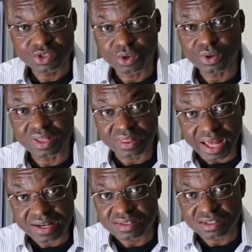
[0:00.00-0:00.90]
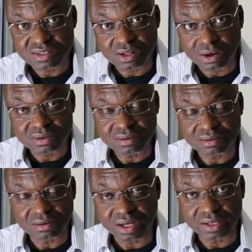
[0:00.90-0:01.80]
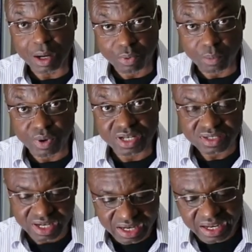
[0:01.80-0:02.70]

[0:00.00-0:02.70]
So, that is not appropriate.